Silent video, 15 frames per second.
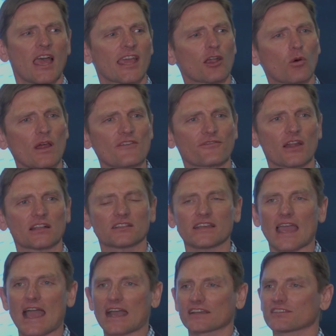and quite
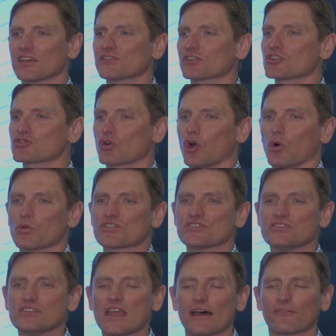frankly, access control was
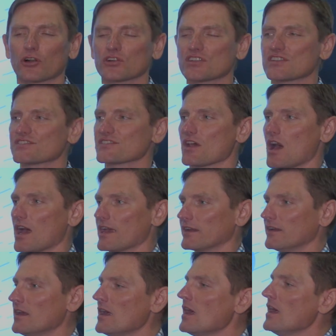never
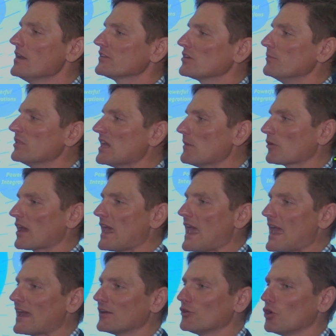designed to be able to
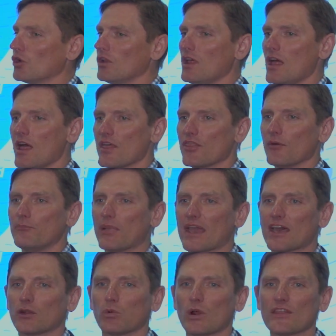handle the
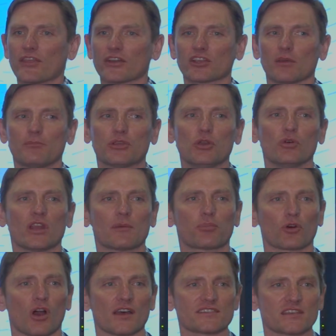bandwidth and computing
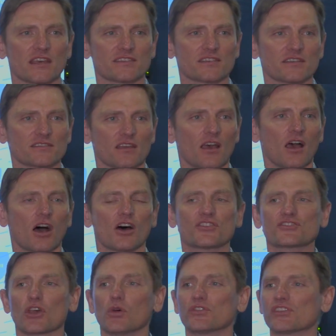processes
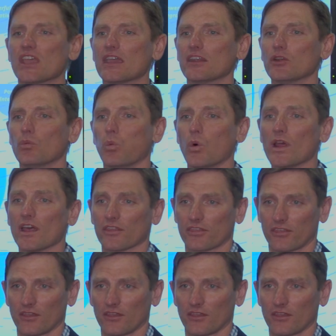associated with